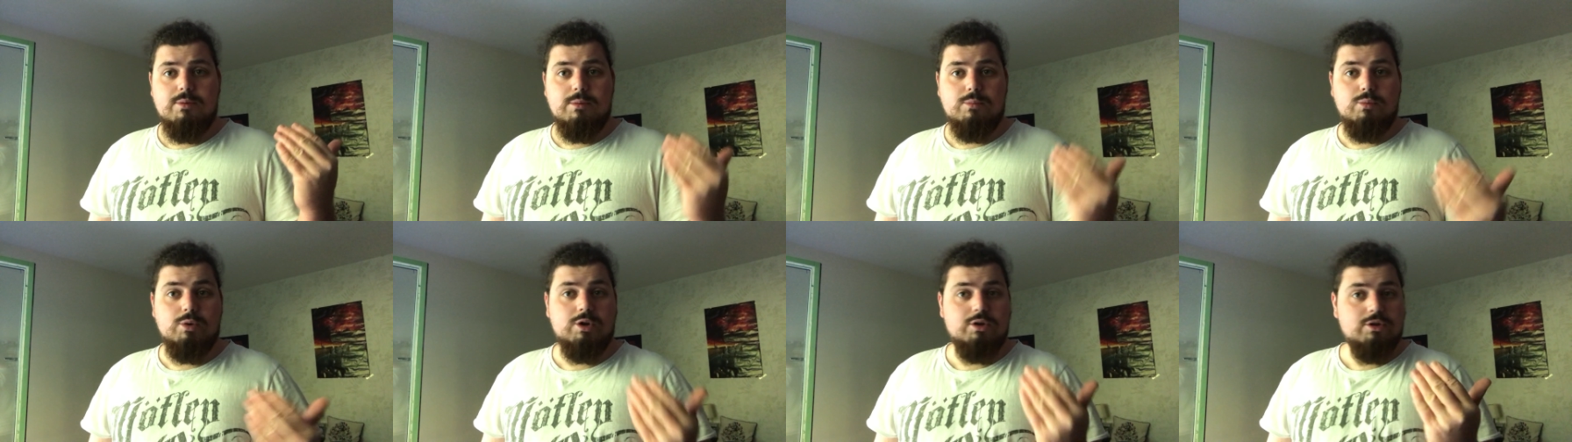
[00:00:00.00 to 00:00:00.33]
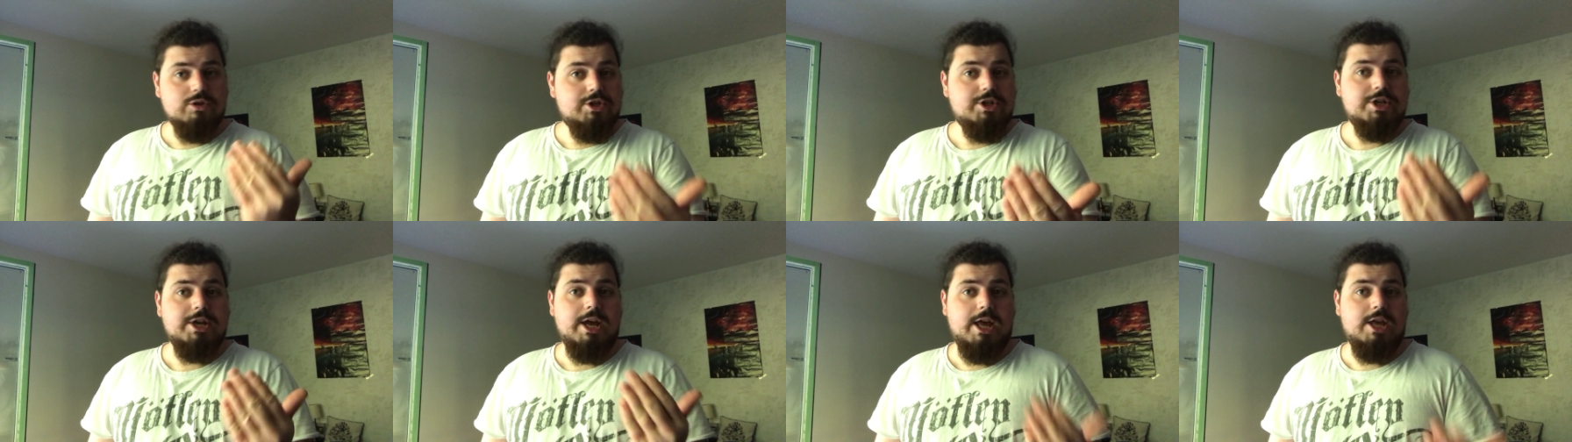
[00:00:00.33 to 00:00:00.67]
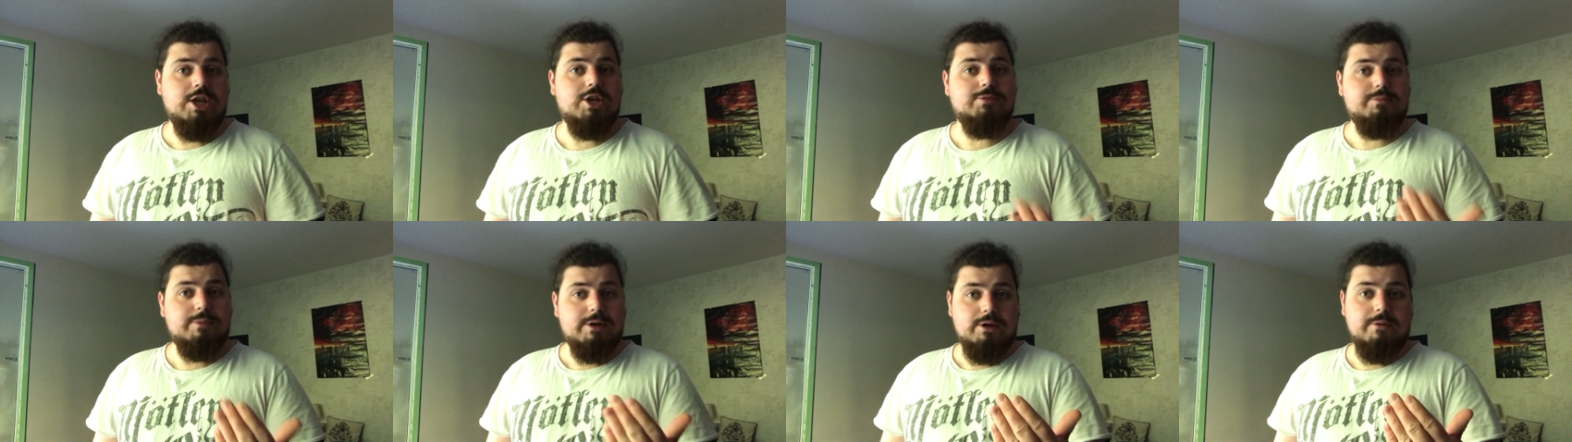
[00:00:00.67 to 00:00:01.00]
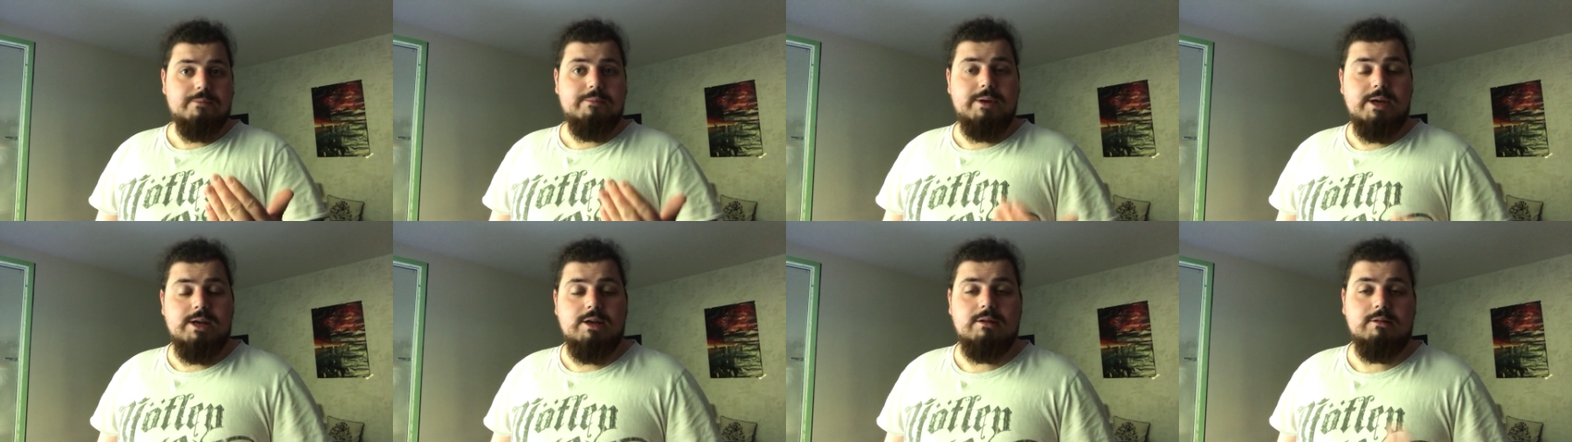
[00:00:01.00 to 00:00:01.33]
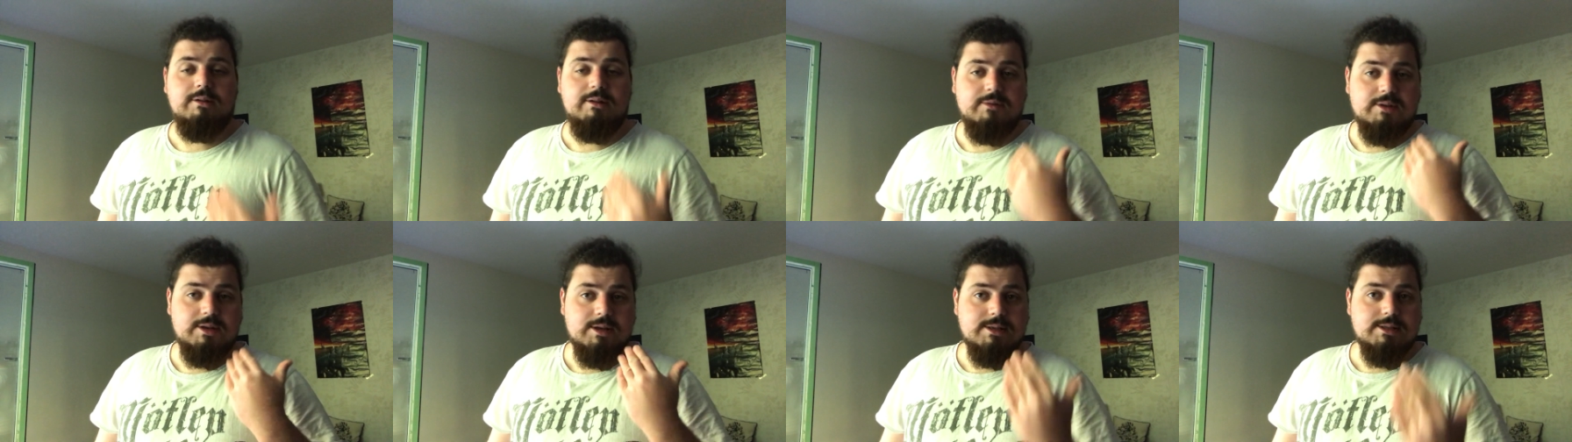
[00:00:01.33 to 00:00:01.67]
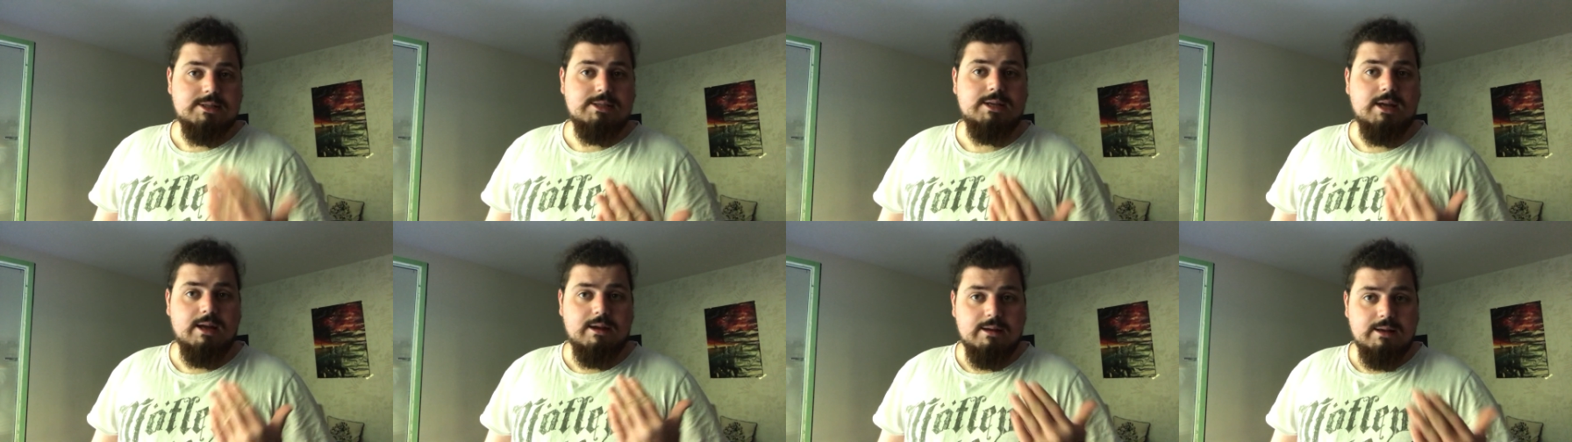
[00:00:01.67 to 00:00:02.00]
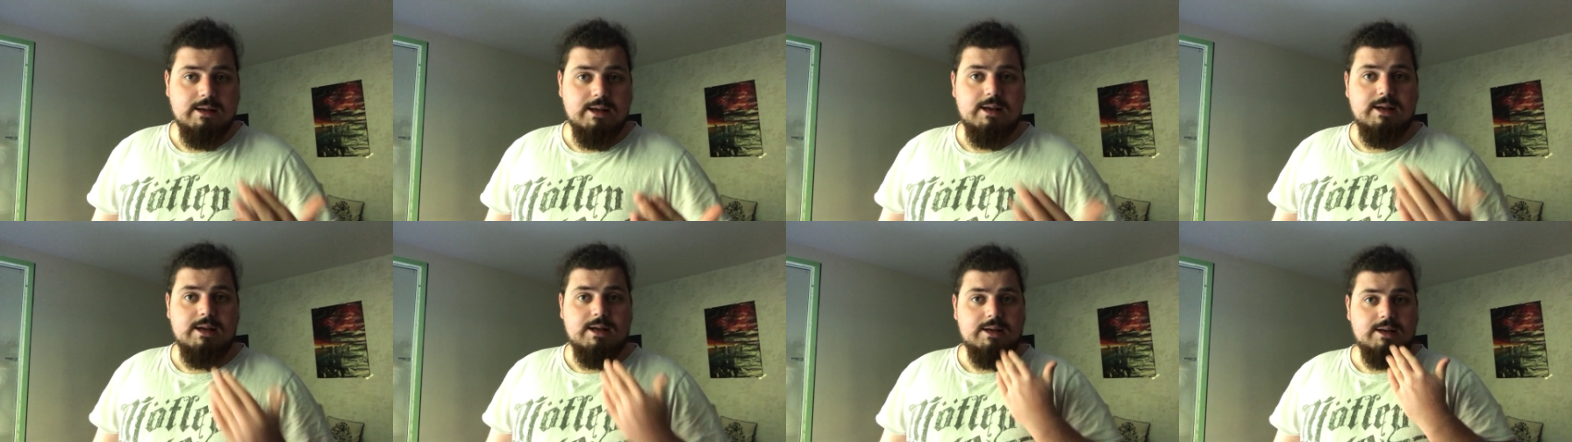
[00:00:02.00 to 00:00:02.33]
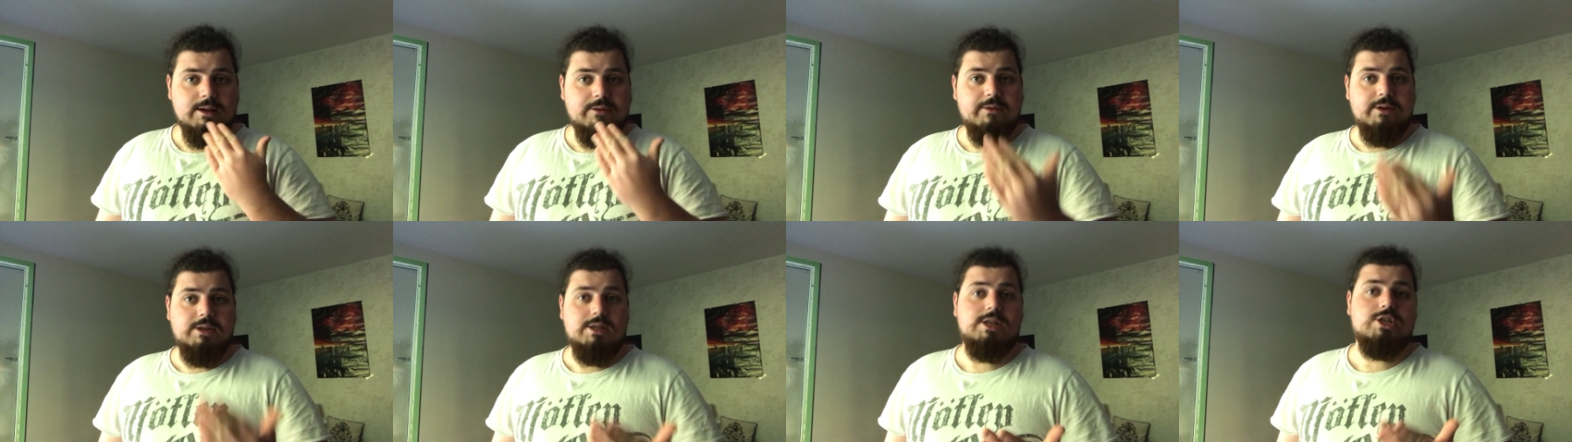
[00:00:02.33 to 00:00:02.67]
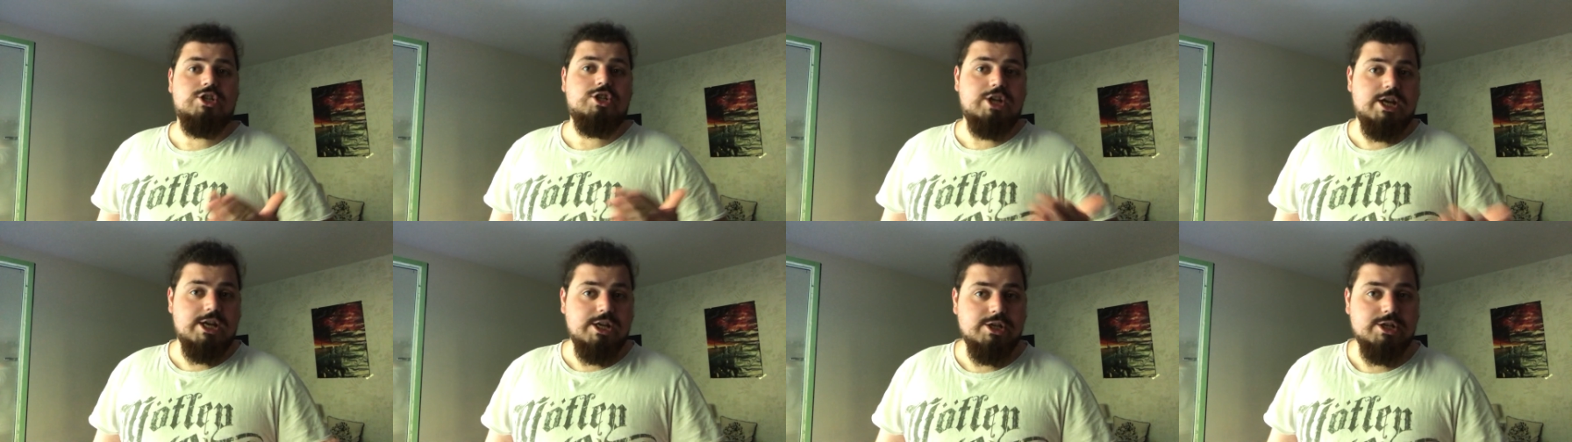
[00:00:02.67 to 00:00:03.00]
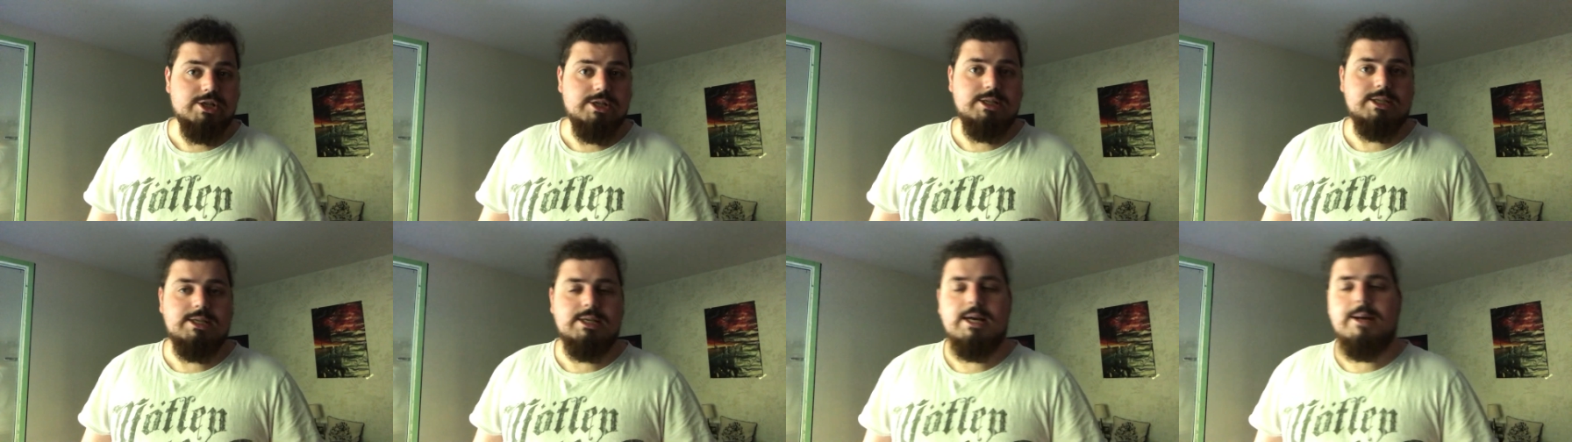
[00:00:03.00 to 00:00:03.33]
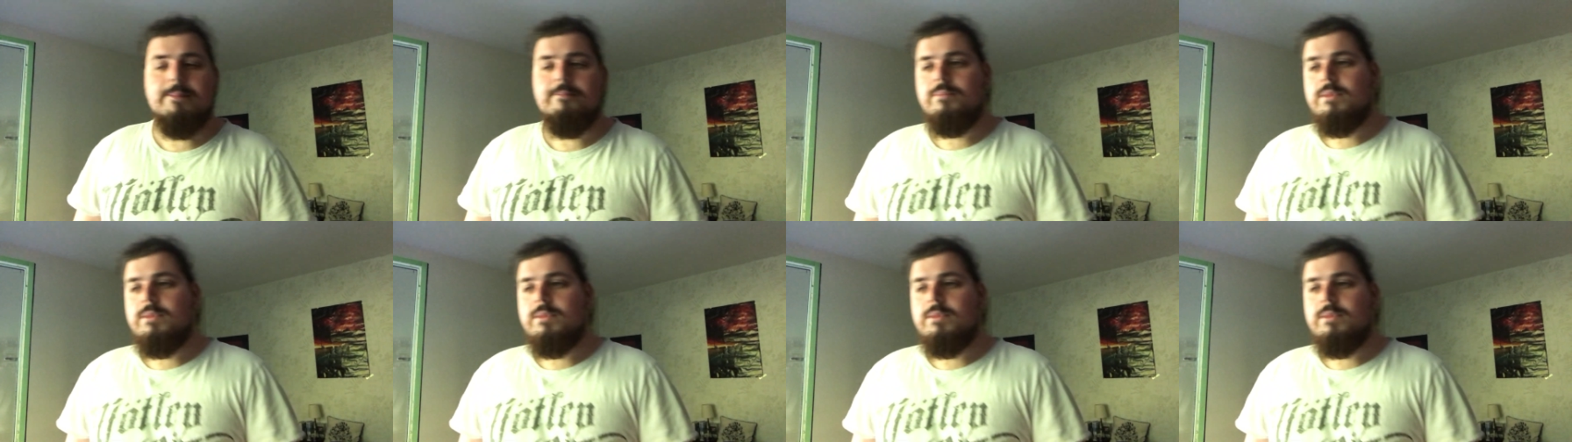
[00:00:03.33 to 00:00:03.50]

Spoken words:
will change my opinion if there's anything that changes.